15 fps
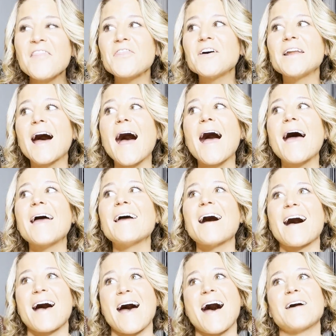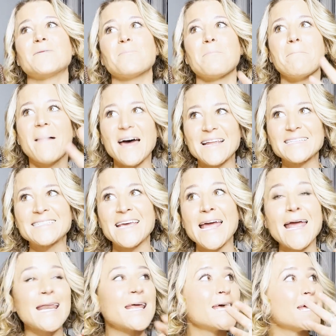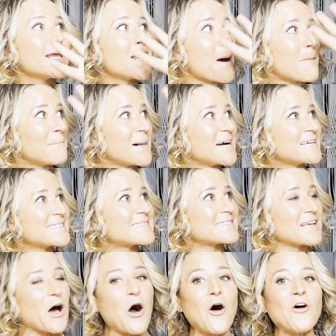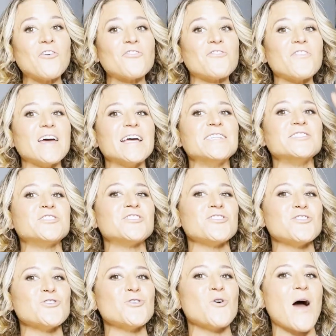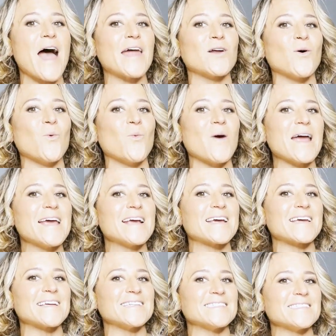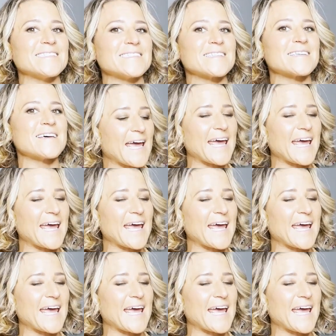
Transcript: that I had meditated myself into an awakened